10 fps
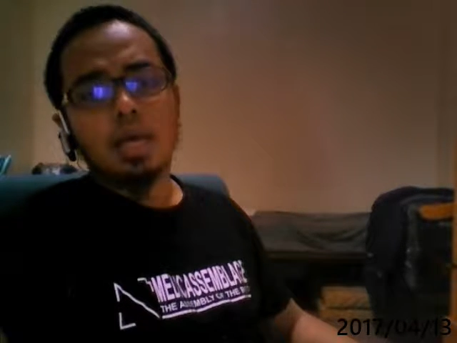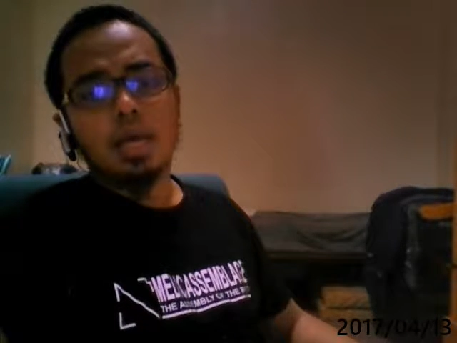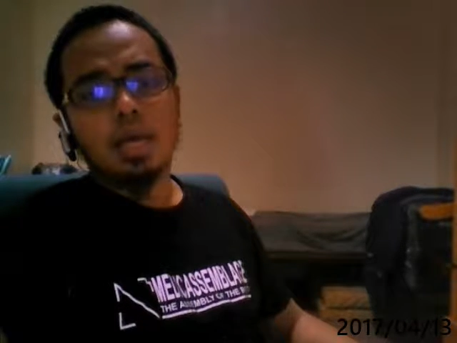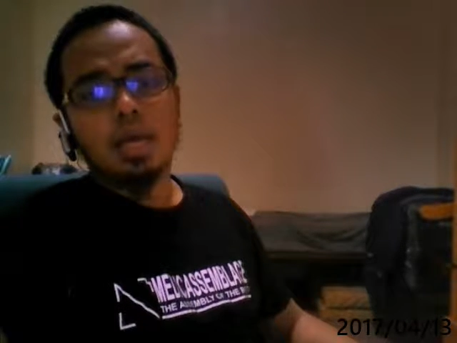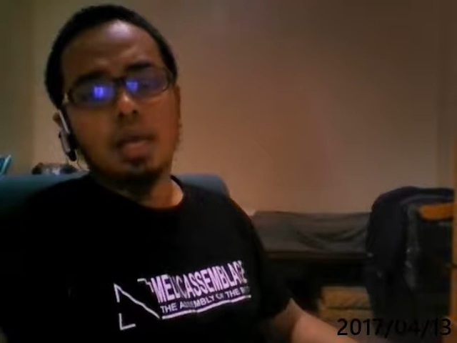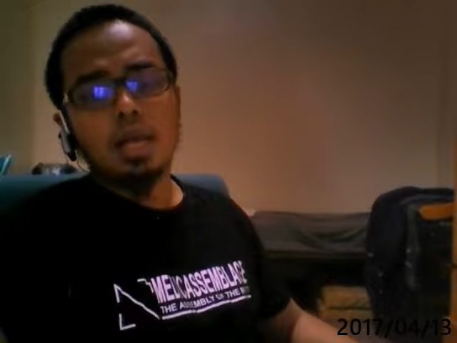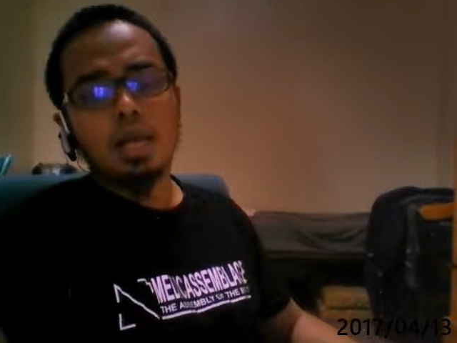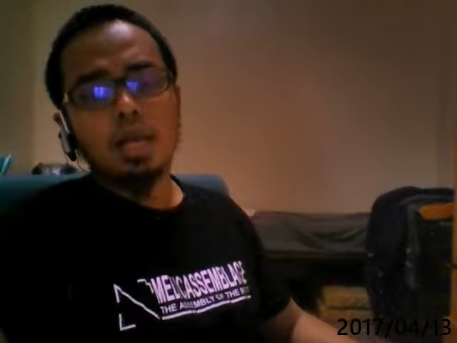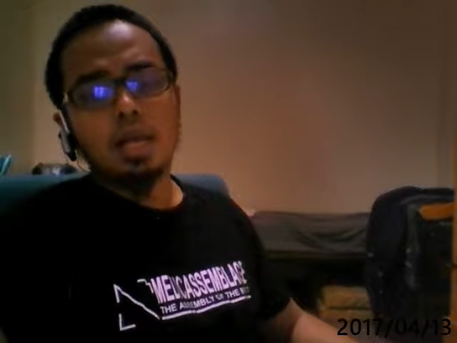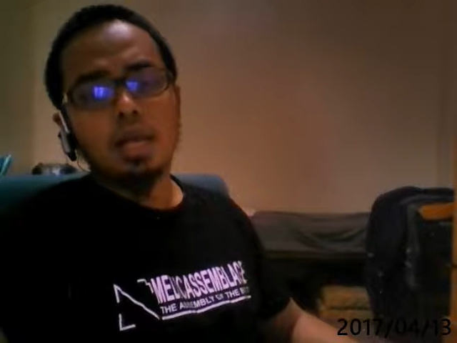and
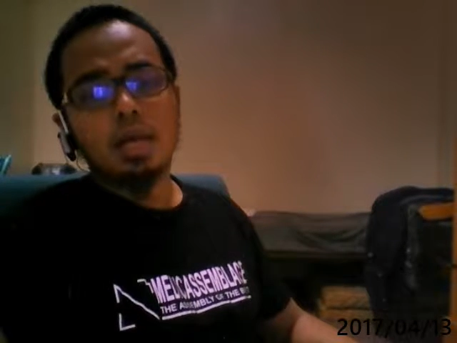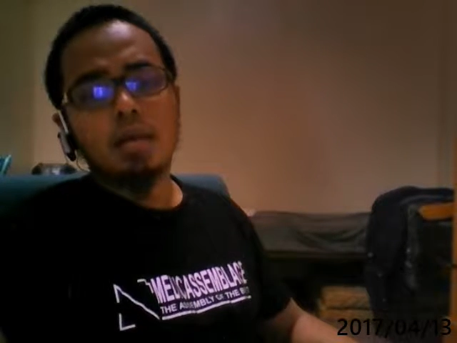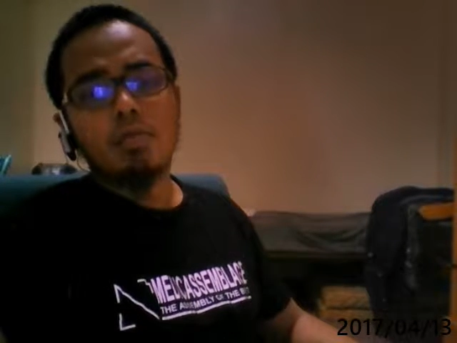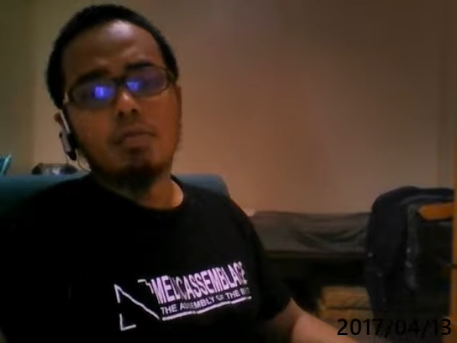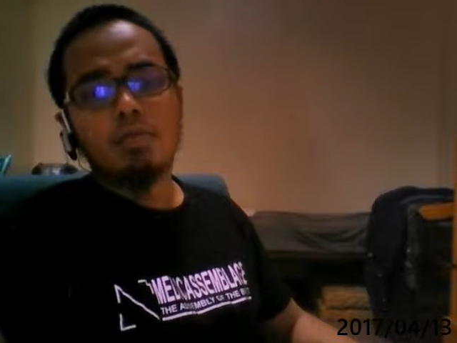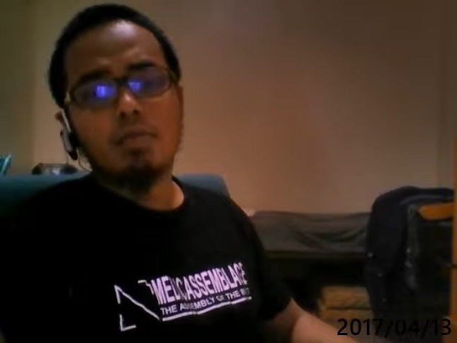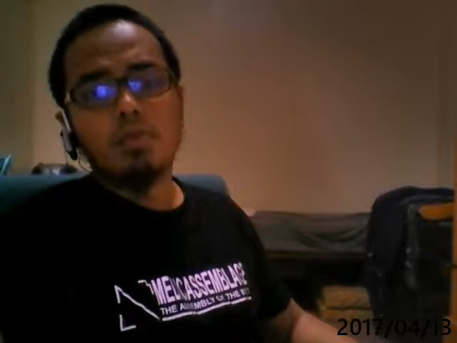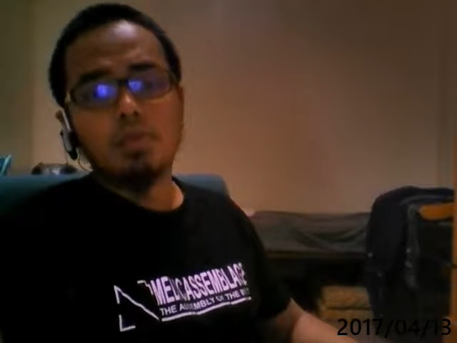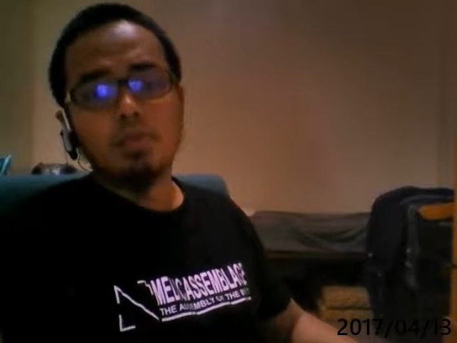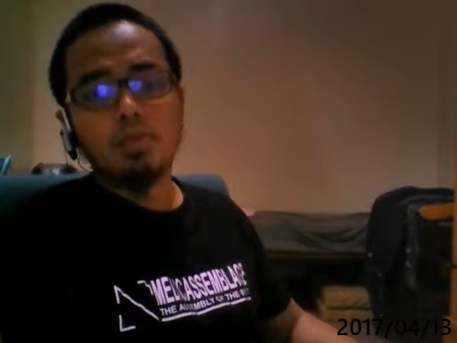then for
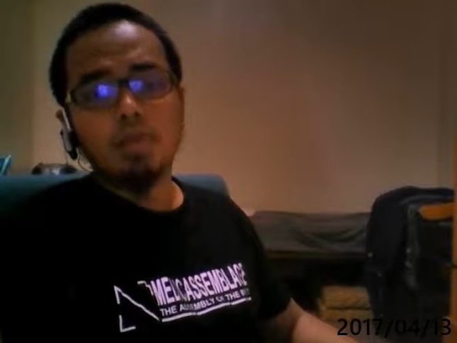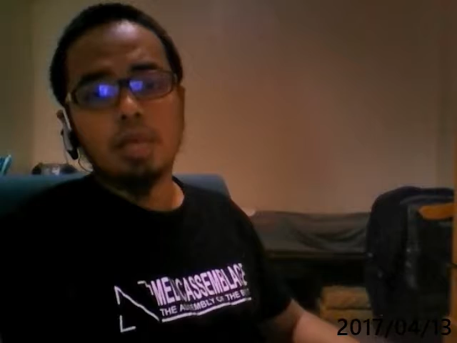women